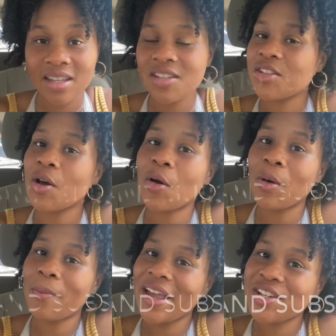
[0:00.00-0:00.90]

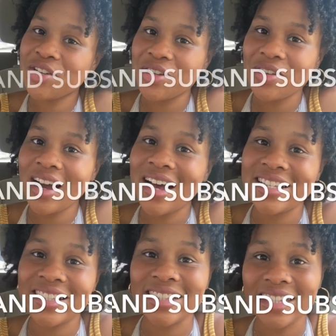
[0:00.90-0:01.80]
So make sure you
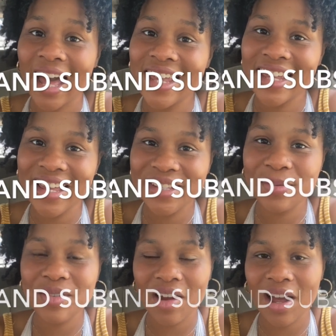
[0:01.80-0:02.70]
guys like and
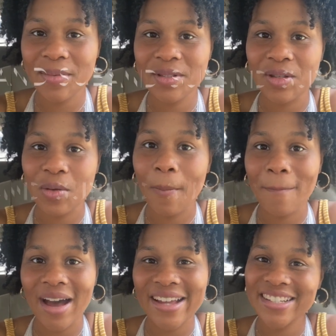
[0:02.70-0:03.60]
subscribe to
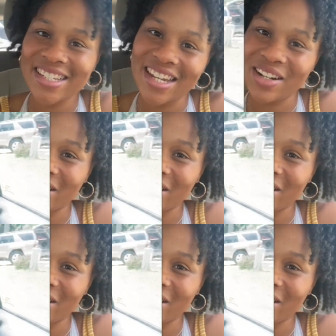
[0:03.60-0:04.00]
my channel.